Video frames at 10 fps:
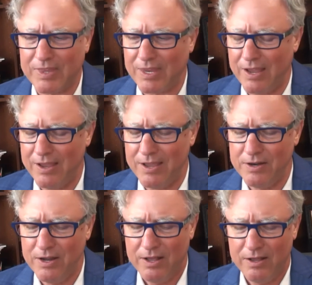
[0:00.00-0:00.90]

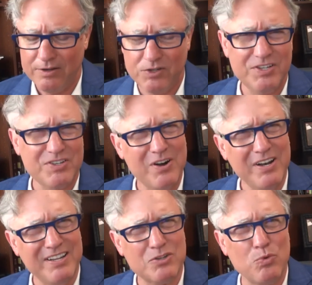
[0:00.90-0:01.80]
And she started
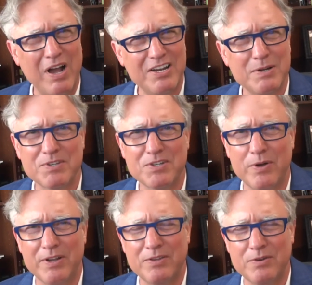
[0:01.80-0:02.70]
this while she was
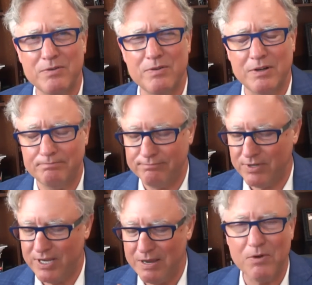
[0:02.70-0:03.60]
going through
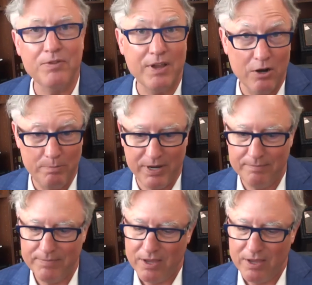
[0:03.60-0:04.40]
chemotherapy.